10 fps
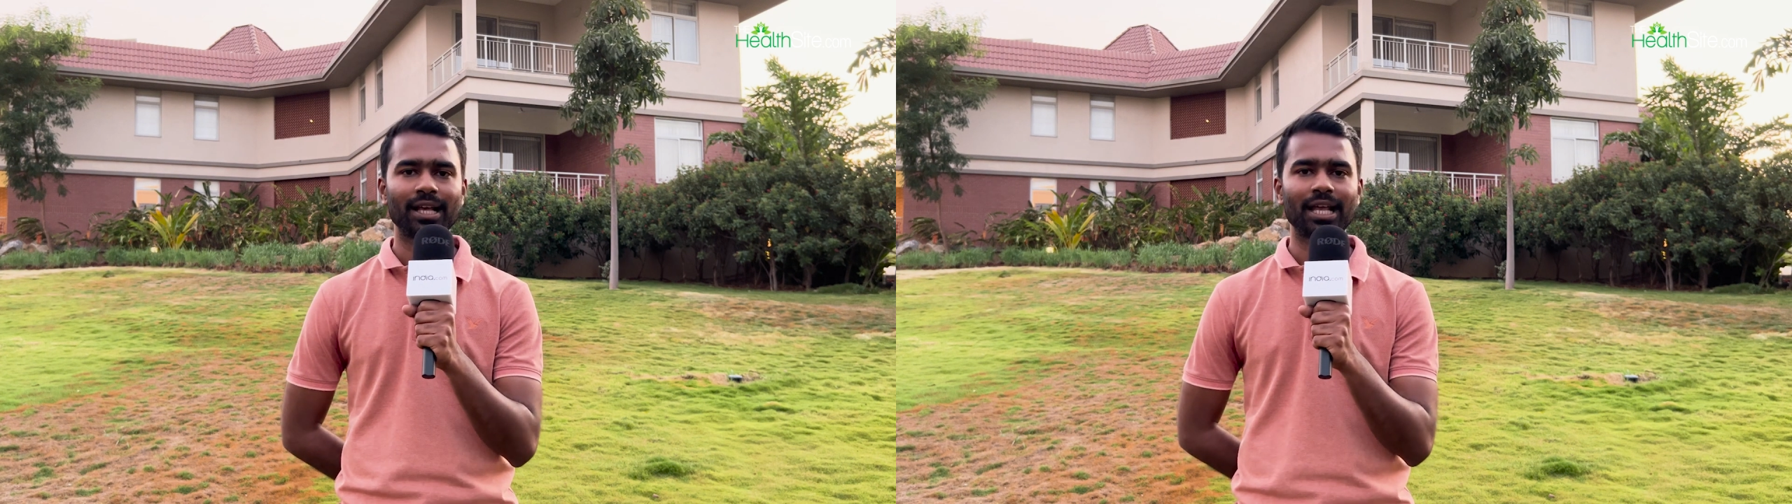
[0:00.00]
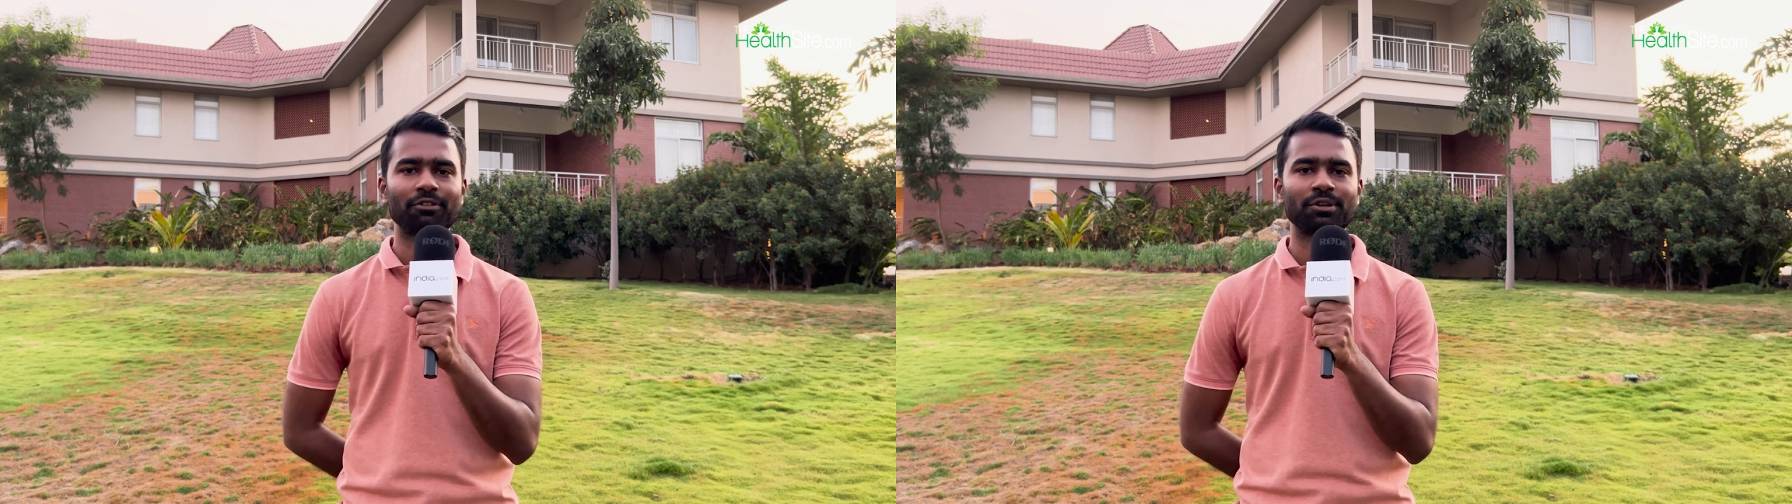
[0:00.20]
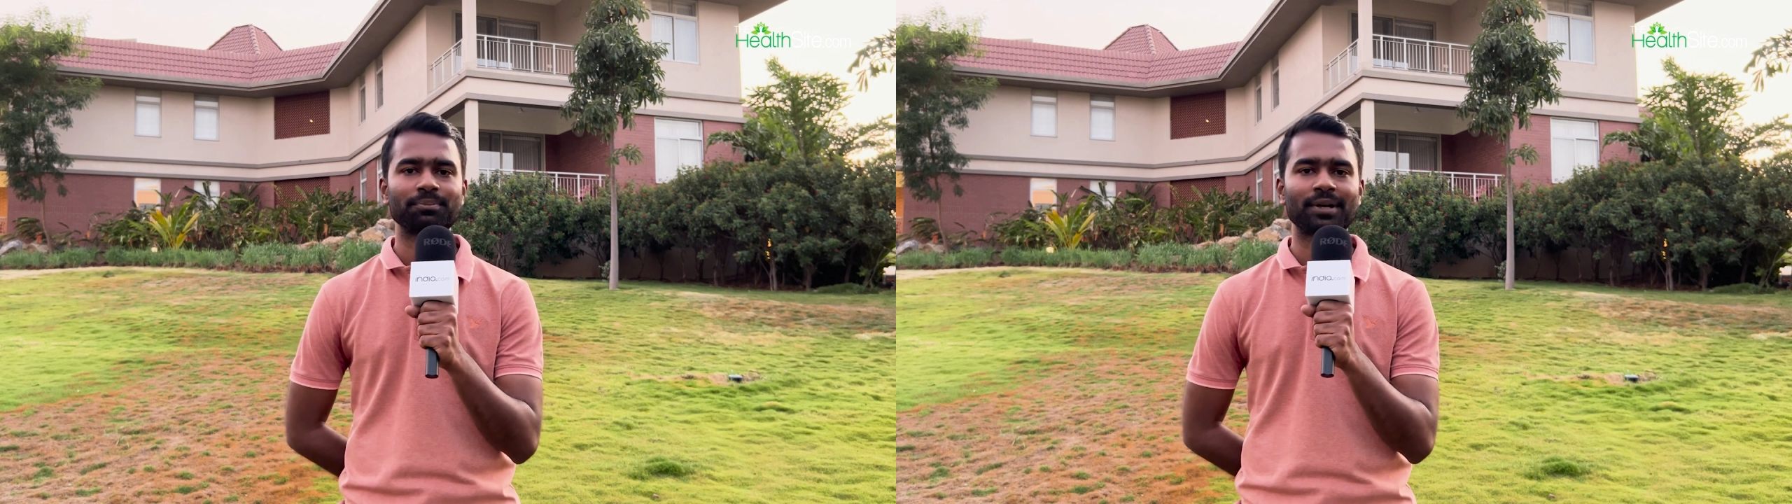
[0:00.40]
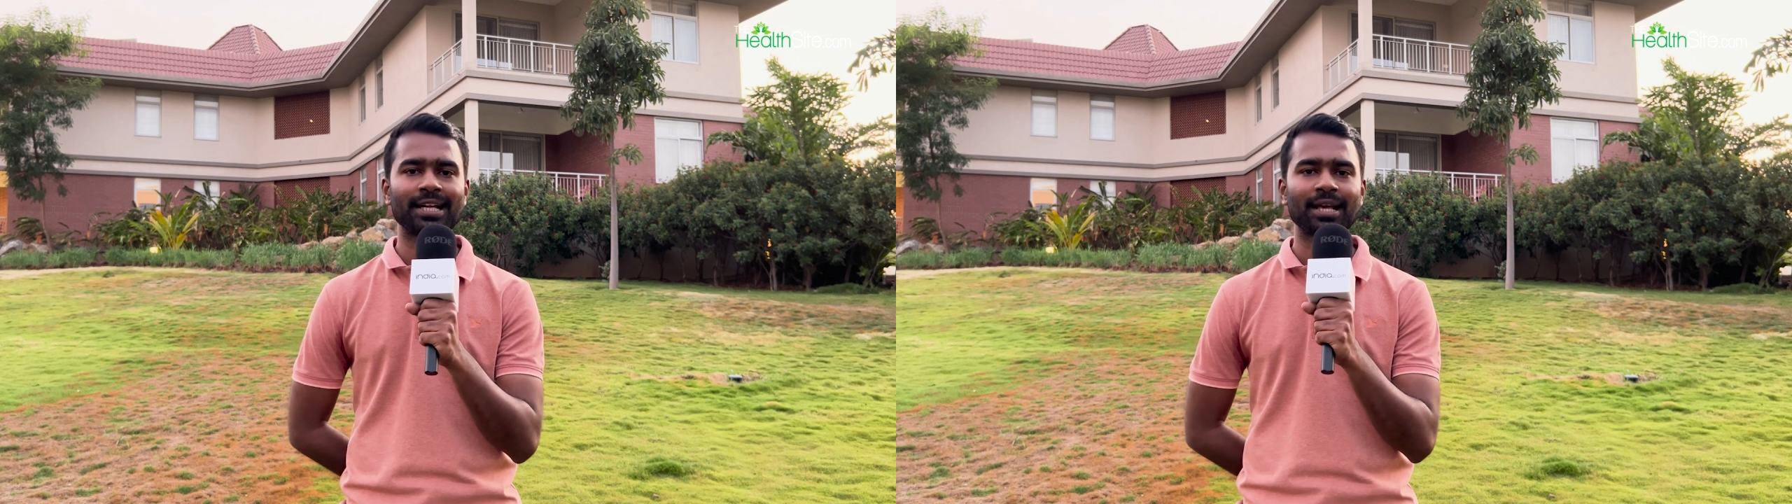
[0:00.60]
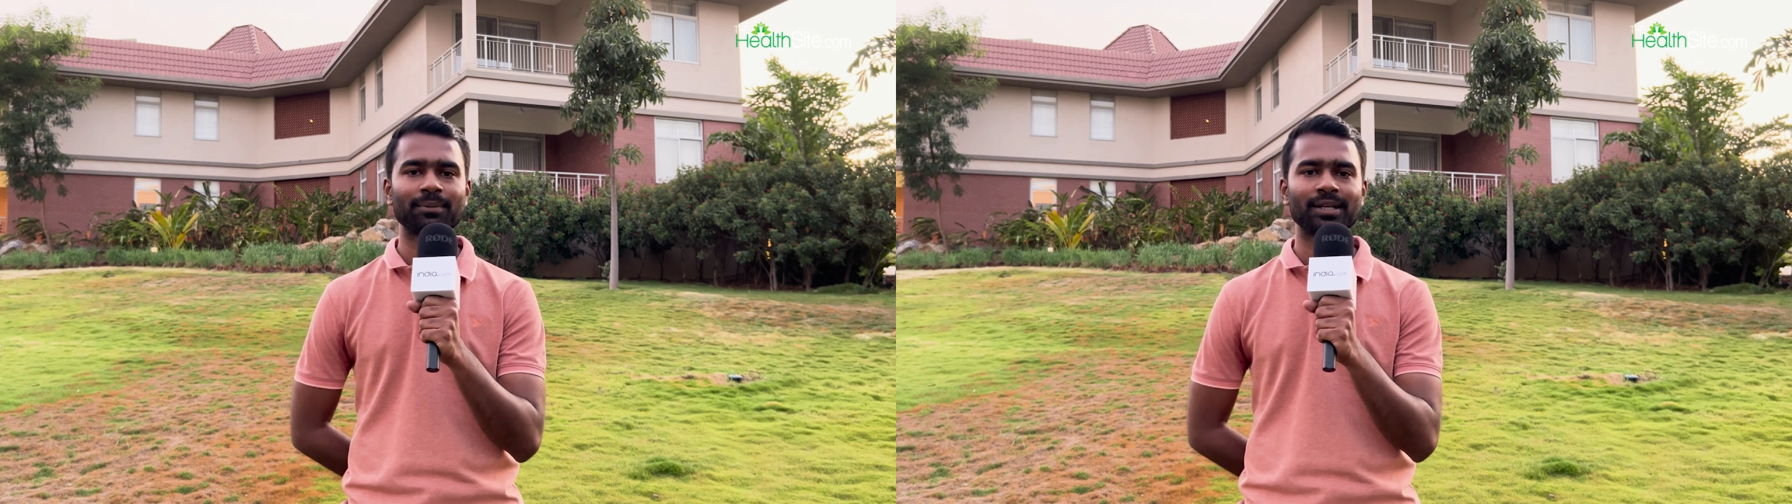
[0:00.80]
Even
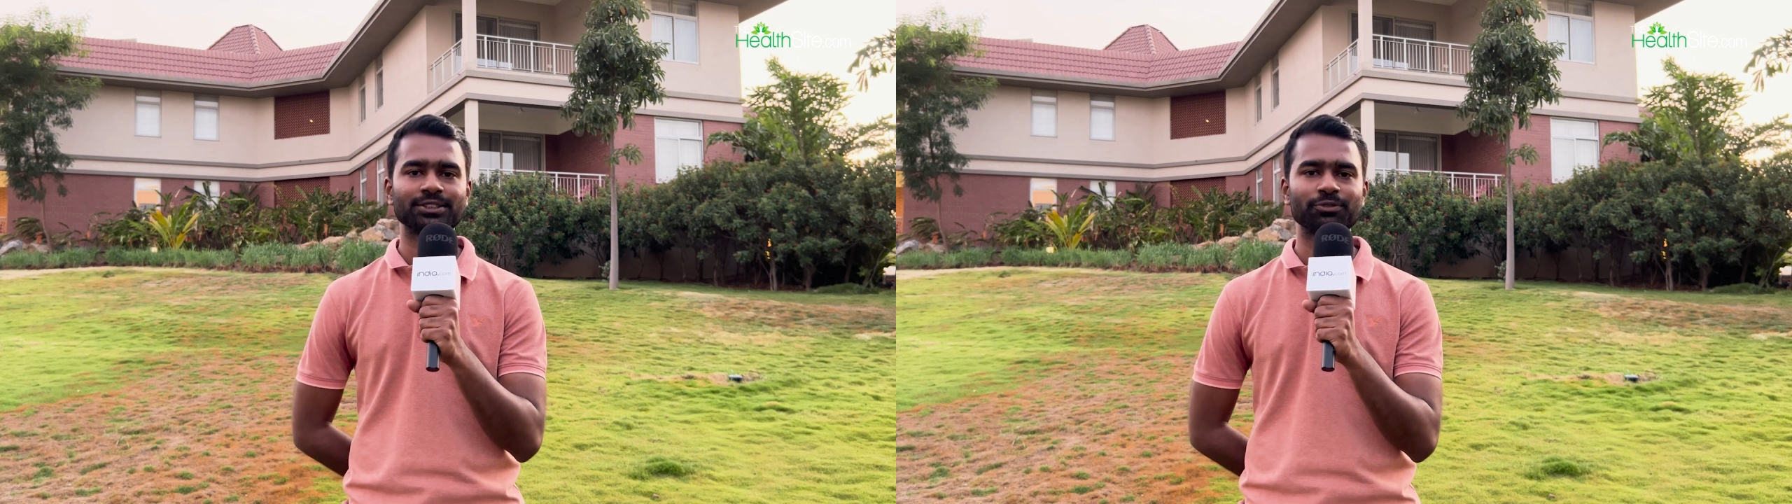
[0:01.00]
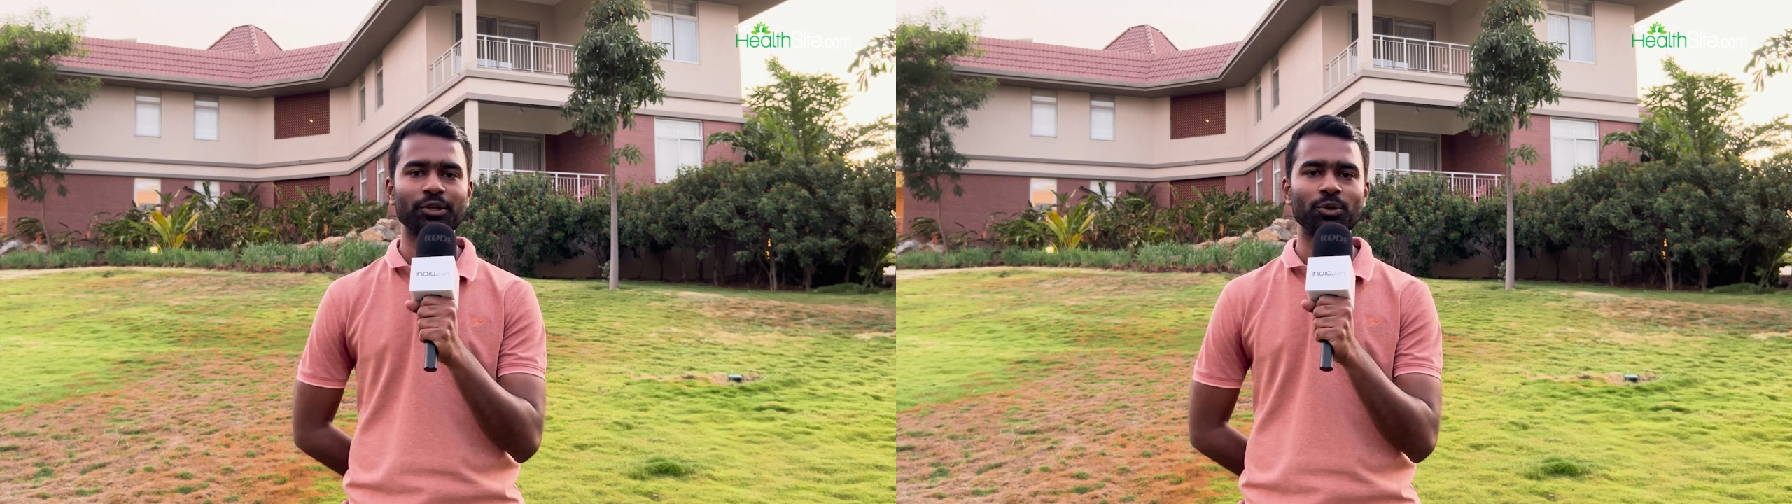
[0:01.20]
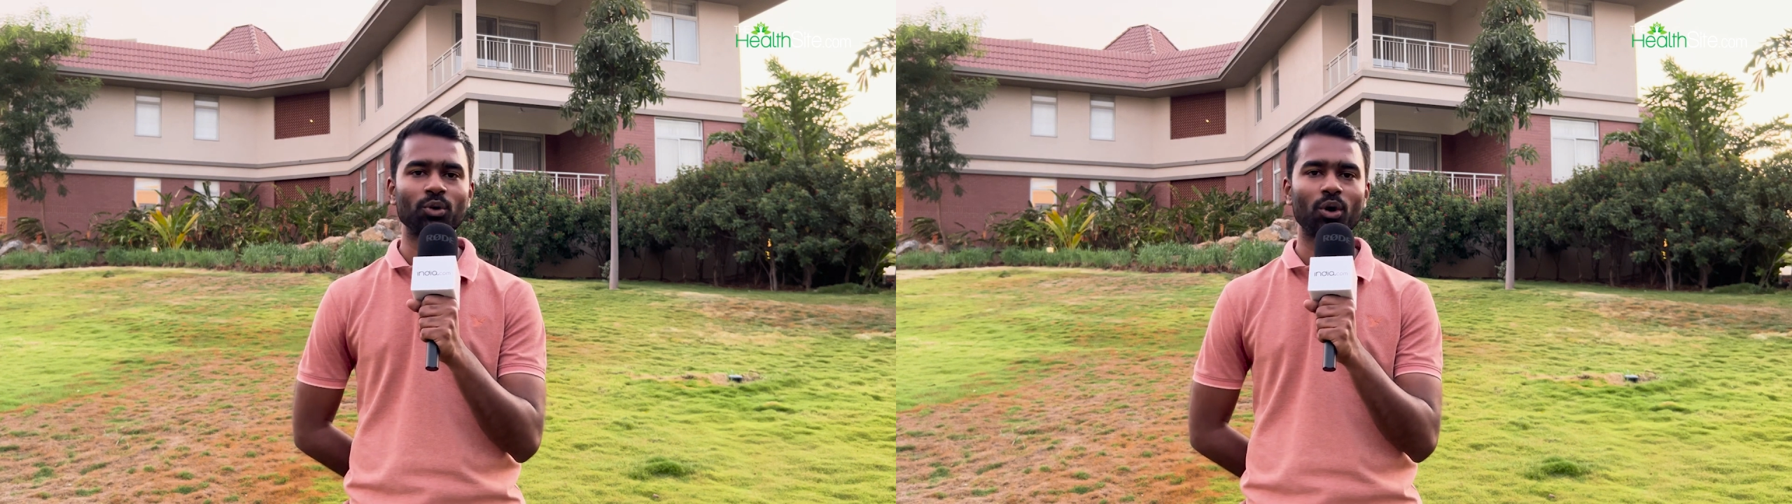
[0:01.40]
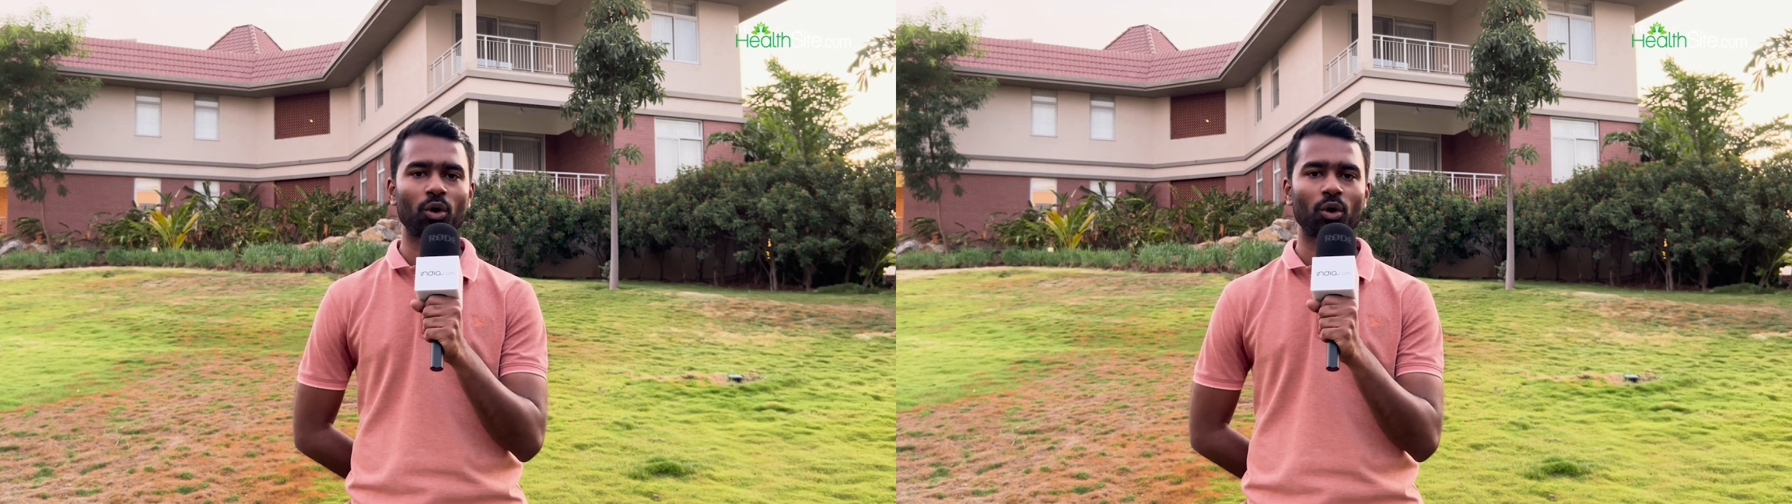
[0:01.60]
pranayamas we do